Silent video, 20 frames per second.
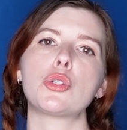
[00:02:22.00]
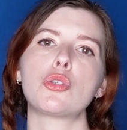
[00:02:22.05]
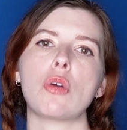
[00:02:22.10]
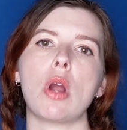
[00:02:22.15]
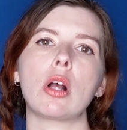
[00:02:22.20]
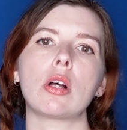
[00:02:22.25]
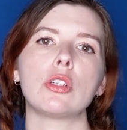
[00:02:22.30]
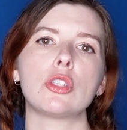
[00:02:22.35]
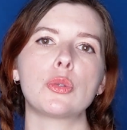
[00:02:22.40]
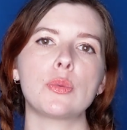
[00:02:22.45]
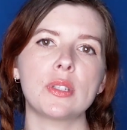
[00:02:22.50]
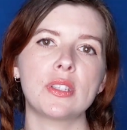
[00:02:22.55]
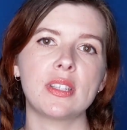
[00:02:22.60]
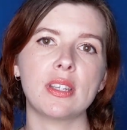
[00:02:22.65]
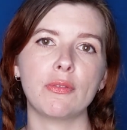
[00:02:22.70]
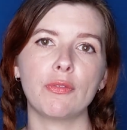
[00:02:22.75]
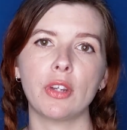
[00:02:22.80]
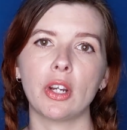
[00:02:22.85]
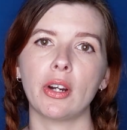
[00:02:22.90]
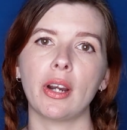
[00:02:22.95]
struggles with
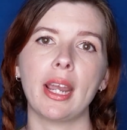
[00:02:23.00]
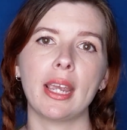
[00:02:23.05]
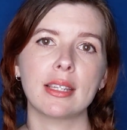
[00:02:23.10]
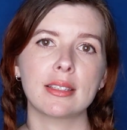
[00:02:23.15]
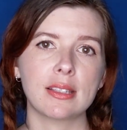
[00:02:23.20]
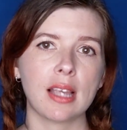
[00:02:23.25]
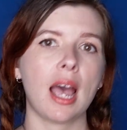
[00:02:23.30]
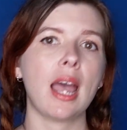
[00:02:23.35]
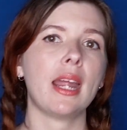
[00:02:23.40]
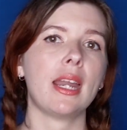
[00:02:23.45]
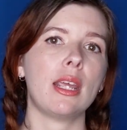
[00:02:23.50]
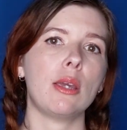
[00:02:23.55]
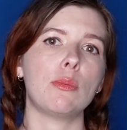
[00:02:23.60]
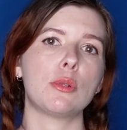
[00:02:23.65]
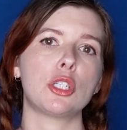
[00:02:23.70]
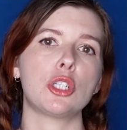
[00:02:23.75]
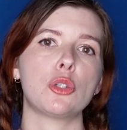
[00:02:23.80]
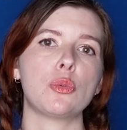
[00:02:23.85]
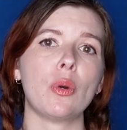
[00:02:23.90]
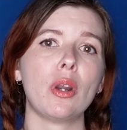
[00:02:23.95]
severe anxiety,
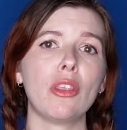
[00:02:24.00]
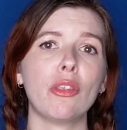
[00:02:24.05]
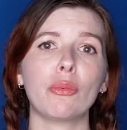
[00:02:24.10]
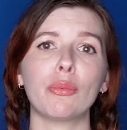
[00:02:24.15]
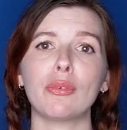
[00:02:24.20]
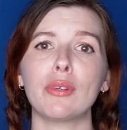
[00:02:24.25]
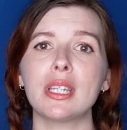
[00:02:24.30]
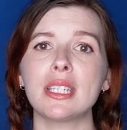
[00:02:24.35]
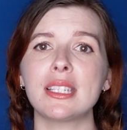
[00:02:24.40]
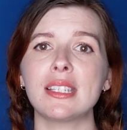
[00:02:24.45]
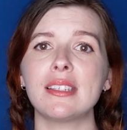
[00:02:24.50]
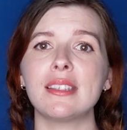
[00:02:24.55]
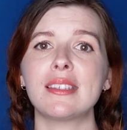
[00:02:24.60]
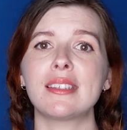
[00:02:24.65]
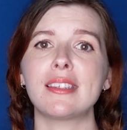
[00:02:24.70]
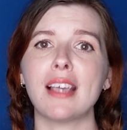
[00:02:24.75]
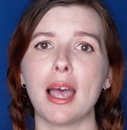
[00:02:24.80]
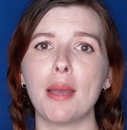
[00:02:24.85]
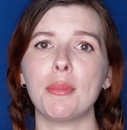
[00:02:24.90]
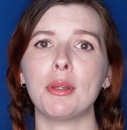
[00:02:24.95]
which is one of the reasons
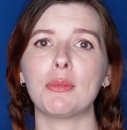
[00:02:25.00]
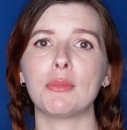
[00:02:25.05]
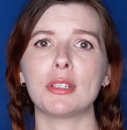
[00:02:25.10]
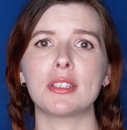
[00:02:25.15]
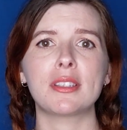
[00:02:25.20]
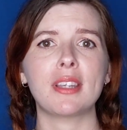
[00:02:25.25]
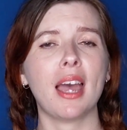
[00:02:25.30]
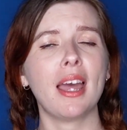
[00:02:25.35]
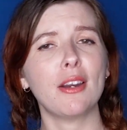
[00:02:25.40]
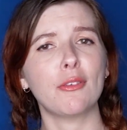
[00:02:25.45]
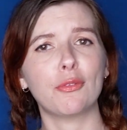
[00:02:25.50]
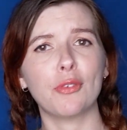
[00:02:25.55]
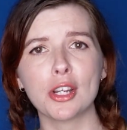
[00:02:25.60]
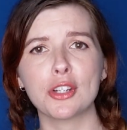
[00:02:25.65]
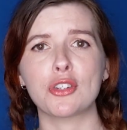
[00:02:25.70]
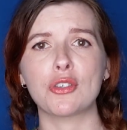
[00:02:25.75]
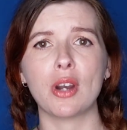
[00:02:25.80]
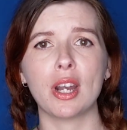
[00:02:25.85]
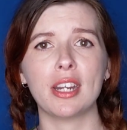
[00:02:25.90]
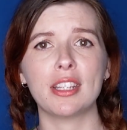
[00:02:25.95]
Simon was kind of
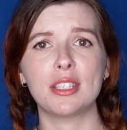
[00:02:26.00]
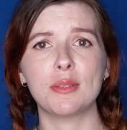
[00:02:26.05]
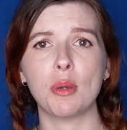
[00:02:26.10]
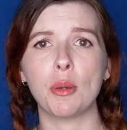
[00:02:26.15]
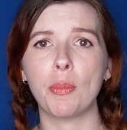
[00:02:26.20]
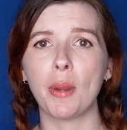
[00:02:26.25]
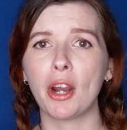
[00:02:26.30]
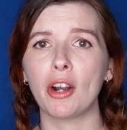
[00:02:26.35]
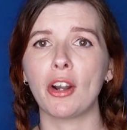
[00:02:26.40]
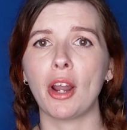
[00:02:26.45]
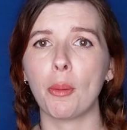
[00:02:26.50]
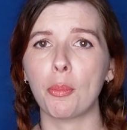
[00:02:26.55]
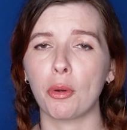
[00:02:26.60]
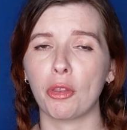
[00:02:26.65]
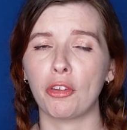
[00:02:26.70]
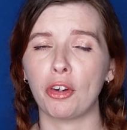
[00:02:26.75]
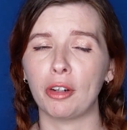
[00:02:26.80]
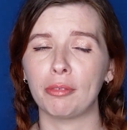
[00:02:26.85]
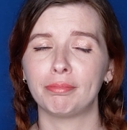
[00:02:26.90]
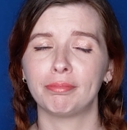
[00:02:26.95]
frustrated to be paired up
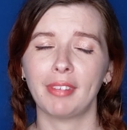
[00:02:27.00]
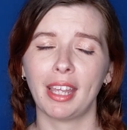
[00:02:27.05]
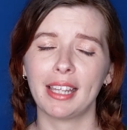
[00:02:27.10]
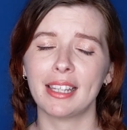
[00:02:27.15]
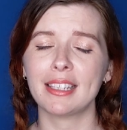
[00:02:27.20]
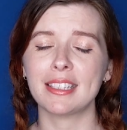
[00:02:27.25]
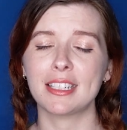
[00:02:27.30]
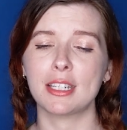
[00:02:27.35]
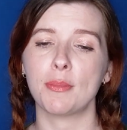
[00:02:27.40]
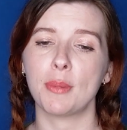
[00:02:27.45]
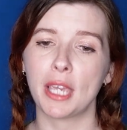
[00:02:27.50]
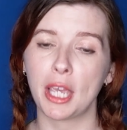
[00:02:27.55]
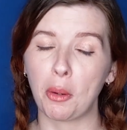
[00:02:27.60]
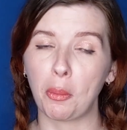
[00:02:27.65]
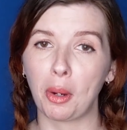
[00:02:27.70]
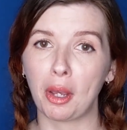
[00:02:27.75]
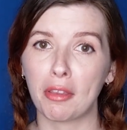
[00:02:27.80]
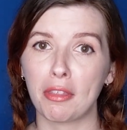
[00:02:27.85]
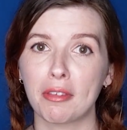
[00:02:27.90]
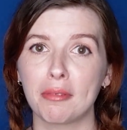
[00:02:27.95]
with her, at least to begin
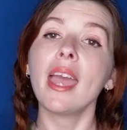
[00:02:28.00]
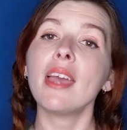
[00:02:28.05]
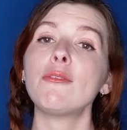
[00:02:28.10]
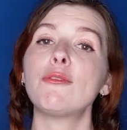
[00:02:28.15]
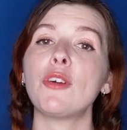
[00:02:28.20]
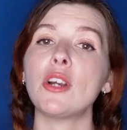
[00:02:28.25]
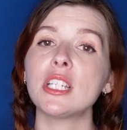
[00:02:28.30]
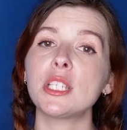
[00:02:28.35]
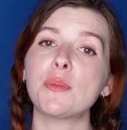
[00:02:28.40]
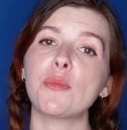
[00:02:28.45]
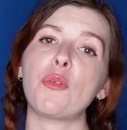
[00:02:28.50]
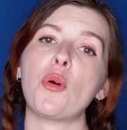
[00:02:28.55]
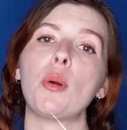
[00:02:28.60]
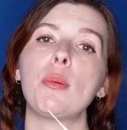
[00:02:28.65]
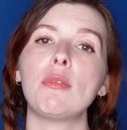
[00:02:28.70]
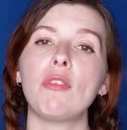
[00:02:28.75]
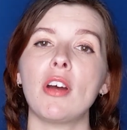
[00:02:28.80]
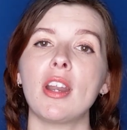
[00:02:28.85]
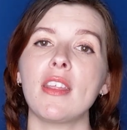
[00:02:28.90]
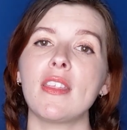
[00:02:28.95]
with. And friends, before we
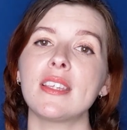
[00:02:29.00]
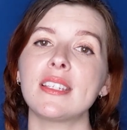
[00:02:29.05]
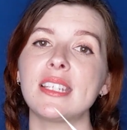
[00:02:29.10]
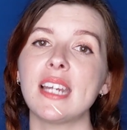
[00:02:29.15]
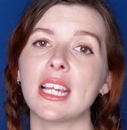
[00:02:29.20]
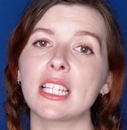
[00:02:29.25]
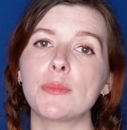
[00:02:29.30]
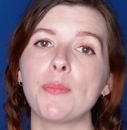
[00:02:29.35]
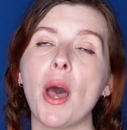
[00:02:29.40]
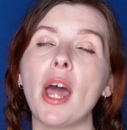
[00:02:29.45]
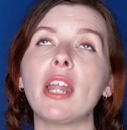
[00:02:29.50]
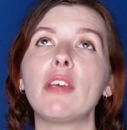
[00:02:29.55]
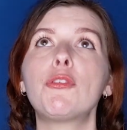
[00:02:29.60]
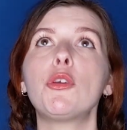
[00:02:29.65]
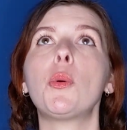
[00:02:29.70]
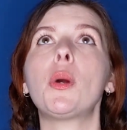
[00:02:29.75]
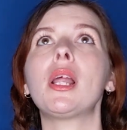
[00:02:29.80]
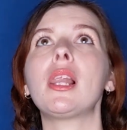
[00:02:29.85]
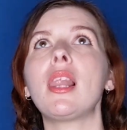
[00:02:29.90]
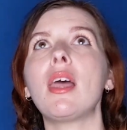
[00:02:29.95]
move on to this next spot, if
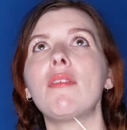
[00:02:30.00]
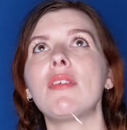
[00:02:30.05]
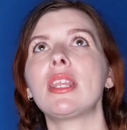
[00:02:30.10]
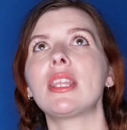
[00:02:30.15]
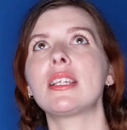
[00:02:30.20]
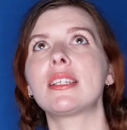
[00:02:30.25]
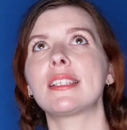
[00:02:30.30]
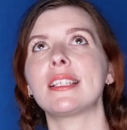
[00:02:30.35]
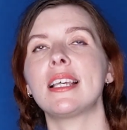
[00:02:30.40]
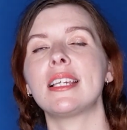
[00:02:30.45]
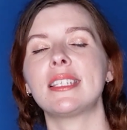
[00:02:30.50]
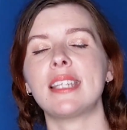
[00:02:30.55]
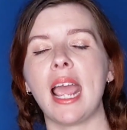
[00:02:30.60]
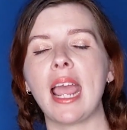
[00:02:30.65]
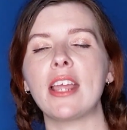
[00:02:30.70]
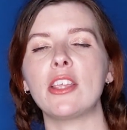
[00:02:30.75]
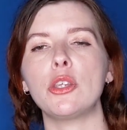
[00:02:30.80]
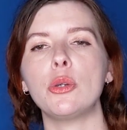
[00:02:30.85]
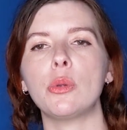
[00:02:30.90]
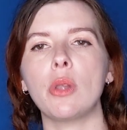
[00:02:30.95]
you are loving this list,
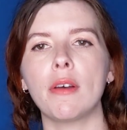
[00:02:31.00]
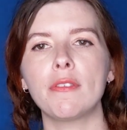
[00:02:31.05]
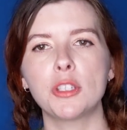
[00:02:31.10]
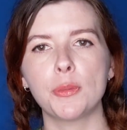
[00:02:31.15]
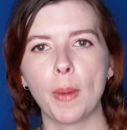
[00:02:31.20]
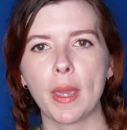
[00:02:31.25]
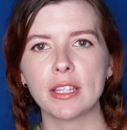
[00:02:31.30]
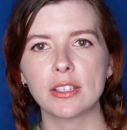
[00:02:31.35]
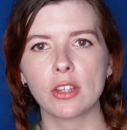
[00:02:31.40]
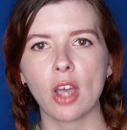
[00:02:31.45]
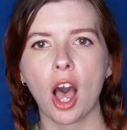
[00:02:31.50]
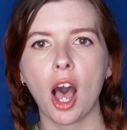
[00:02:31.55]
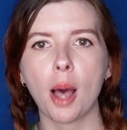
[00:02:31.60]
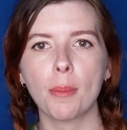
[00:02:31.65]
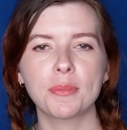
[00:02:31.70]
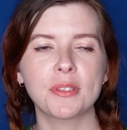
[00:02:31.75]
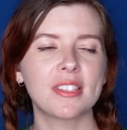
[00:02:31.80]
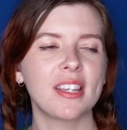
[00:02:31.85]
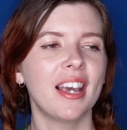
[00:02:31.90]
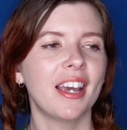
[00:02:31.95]
and you love space
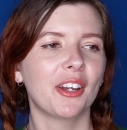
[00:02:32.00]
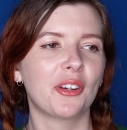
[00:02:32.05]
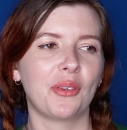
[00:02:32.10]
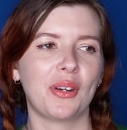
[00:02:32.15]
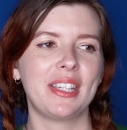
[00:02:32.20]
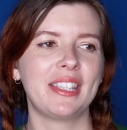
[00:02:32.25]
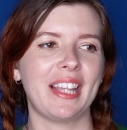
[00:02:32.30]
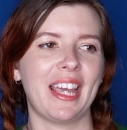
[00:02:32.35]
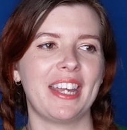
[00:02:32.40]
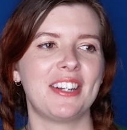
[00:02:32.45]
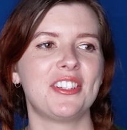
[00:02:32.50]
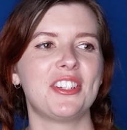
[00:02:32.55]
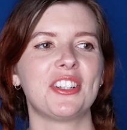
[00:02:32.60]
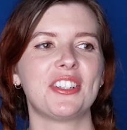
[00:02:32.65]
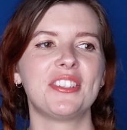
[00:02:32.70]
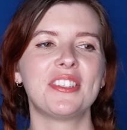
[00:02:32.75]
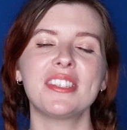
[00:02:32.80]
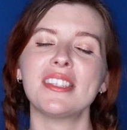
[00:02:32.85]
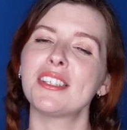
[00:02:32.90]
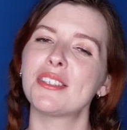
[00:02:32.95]
cops, Green
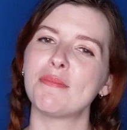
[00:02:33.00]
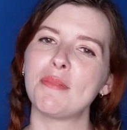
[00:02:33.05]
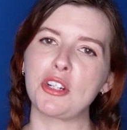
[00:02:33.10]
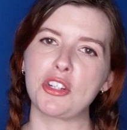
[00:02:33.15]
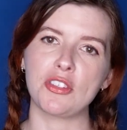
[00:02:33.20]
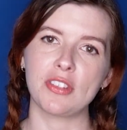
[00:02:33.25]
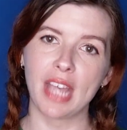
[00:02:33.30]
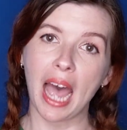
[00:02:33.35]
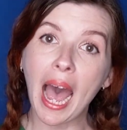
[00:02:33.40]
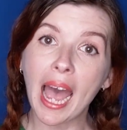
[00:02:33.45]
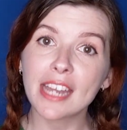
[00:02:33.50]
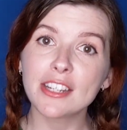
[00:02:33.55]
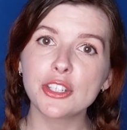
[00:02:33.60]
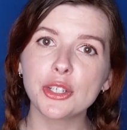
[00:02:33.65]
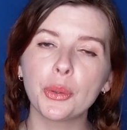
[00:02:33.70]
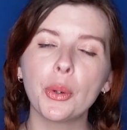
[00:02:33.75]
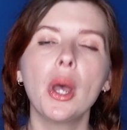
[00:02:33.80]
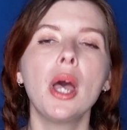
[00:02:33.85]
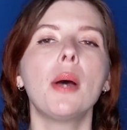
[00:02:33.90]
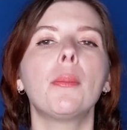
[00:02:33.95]
Lanterns as much as I
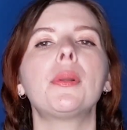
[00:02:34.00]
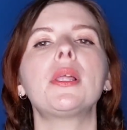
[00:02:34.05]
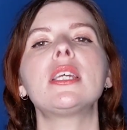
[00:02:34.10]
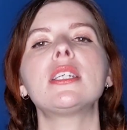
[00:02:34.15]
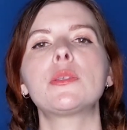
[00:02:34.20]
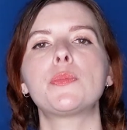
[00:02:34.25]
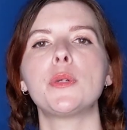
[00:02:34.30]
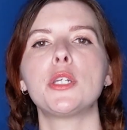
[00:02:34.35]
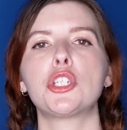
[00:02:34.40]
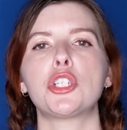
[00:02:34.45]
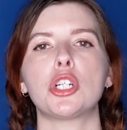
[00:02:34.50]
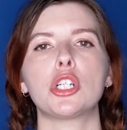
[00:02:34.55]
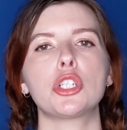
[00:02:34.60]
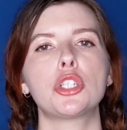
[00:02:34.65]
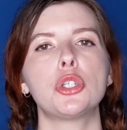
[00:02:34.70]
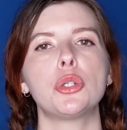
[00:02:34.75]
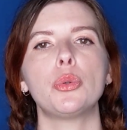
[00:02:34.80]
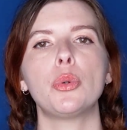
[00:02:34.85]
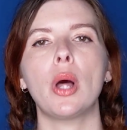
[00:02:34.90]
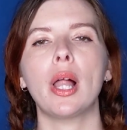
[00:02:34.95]
do, please be sure
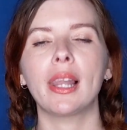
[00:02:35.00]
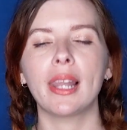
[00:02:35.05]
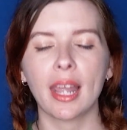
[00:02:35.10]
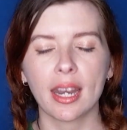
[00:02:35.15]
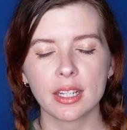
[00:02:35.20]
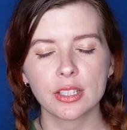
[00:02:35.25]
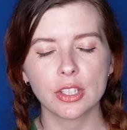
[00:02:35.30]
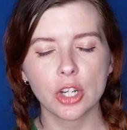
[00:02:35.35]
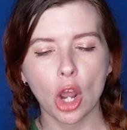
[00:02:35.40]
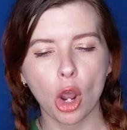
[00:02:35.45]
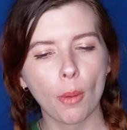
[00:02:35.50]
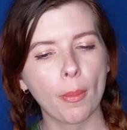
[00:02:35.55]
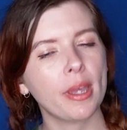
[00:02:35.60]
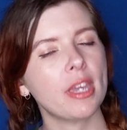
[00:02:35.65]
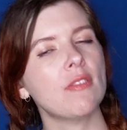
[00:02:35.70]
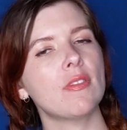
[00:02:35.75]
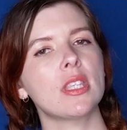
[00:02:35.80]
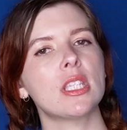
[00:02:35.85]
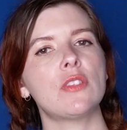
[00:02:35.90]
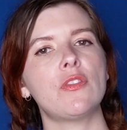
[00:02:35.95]
to let us know by
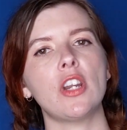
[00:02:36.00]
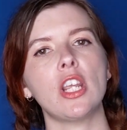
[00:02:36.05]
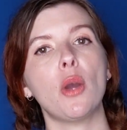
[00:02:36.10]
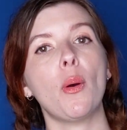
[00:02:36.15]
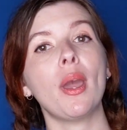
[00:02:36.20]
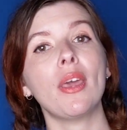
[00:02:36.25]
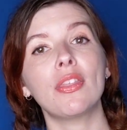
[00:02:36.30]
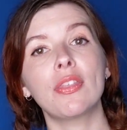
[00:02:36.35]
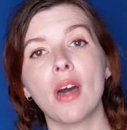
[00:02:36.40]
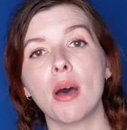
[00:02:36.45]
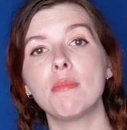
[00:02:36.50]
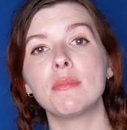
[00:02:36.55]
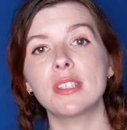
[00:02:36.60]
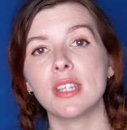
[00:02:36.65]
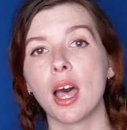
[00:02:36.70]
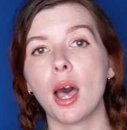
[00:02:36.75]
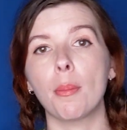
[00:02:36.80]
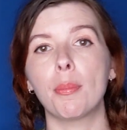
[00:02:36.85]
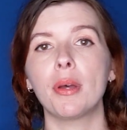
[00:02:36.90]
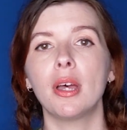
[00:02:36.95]
giving this video a thumbs
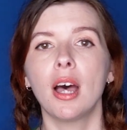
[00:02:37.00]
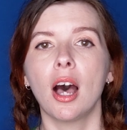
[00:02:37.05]
up.